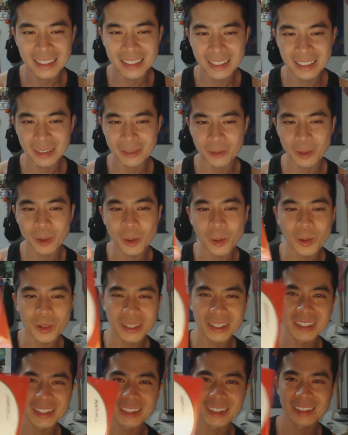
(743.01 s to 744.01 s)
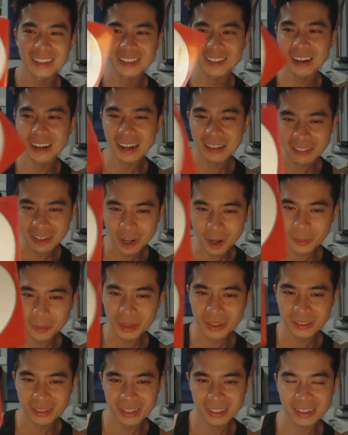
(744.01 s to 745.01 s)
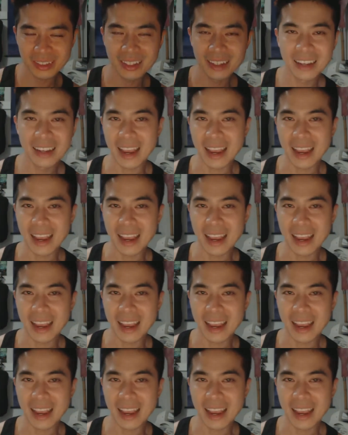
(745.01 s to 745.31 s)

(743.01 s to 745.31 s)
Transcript: he recorded it, so I have a copy of it.